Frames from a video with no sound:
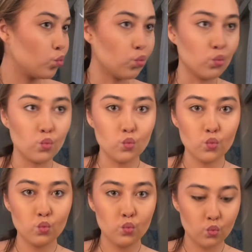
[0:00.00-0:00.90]

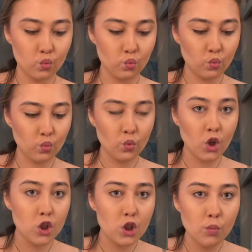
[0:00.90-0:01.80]

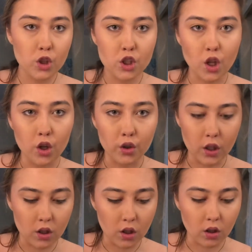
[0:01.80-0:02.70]
It's a little more subtle
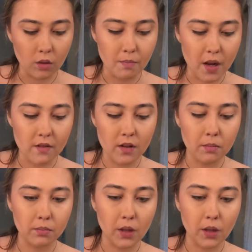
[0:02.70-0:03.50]
than the Benefit